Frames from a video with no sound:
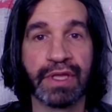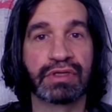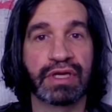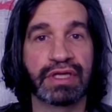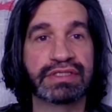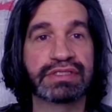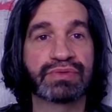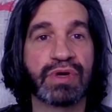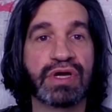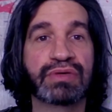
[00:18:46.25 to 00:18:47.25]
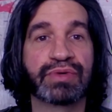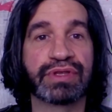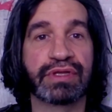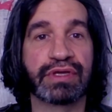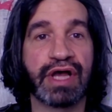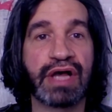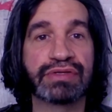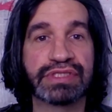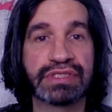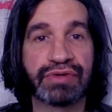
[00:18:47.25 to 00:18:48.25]
And this is why, with the
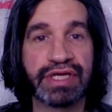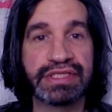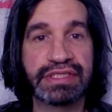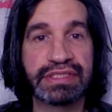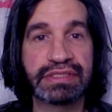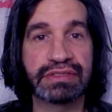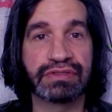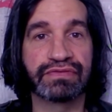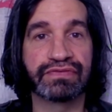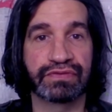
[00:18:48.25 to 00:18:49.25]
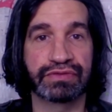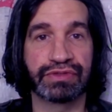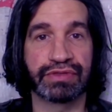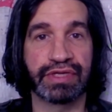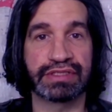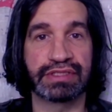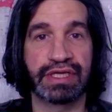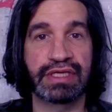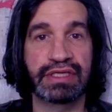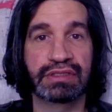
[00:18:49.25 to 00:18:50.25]
housing crisis of
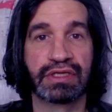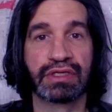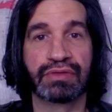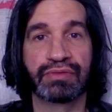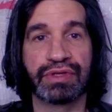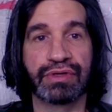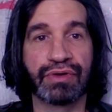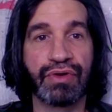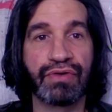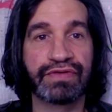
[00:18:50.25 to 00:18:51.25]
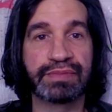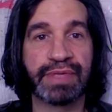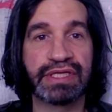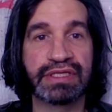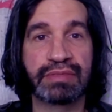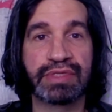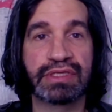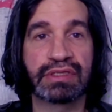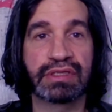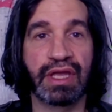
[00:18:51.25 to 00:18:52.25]
2008, with the COVID
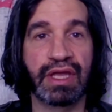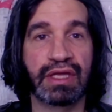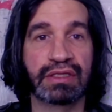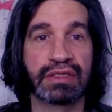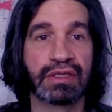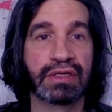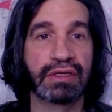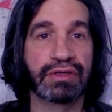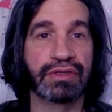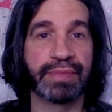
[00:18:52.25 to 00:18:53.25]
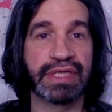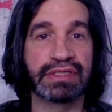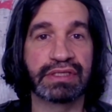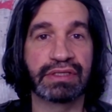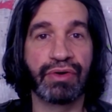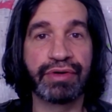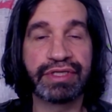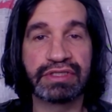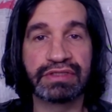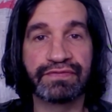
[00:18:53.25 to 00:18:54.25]
pandemic and the pending
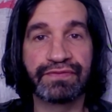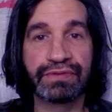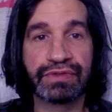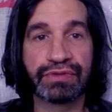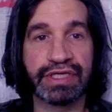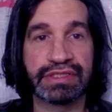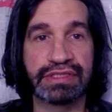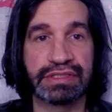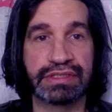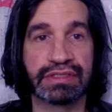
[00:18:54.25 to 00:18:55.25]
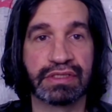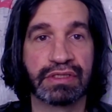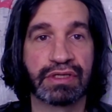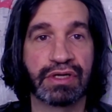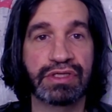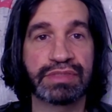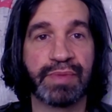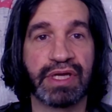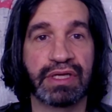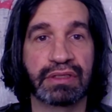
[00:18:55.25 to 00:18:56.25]
oil and food crises caused
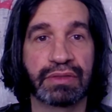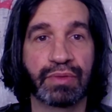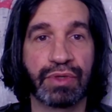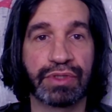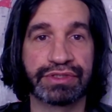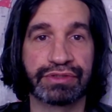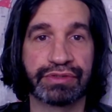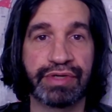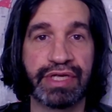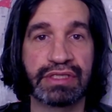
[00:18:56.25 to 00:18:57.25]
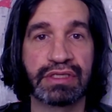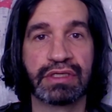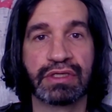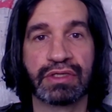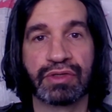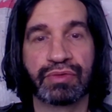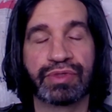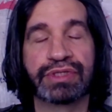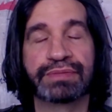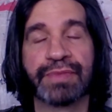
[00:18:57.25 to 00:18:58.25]
by war in Ukraine,
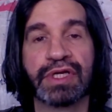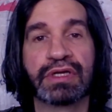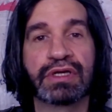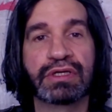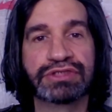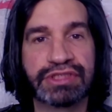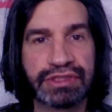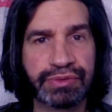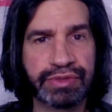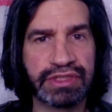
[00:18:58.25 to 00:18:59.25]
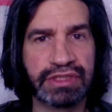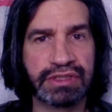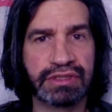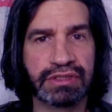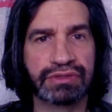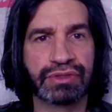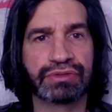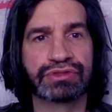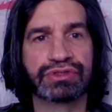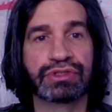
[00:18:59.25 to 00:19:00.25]
we're continually
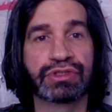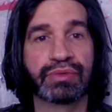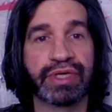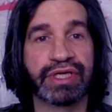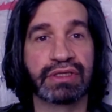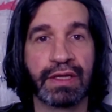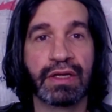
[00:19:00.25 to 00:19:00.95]
told to look away.